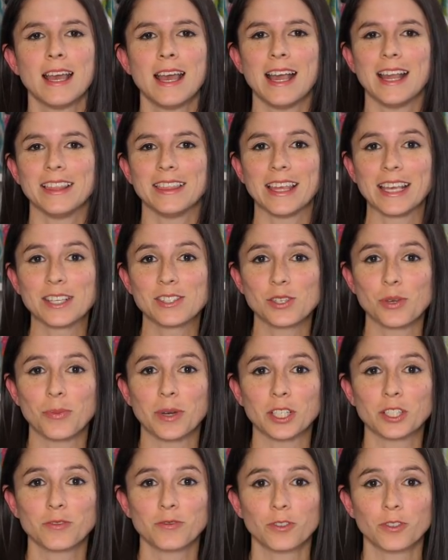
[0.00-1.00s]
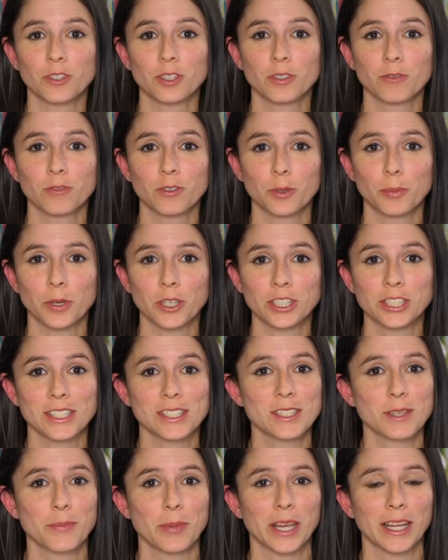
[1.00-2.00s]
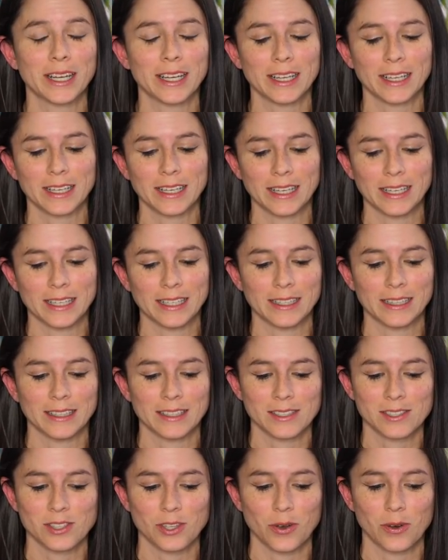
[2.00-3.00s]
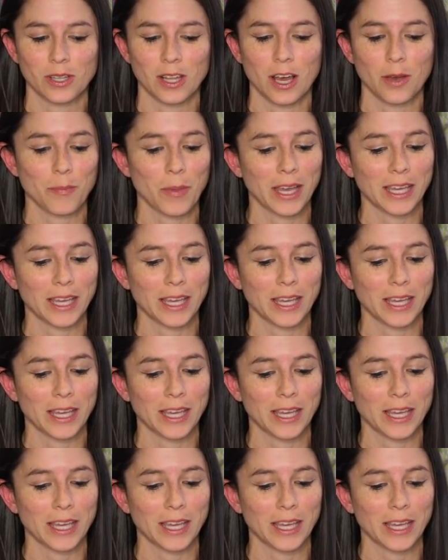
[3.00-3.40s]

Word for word: And thanks so much for, for participating in the Sew Along.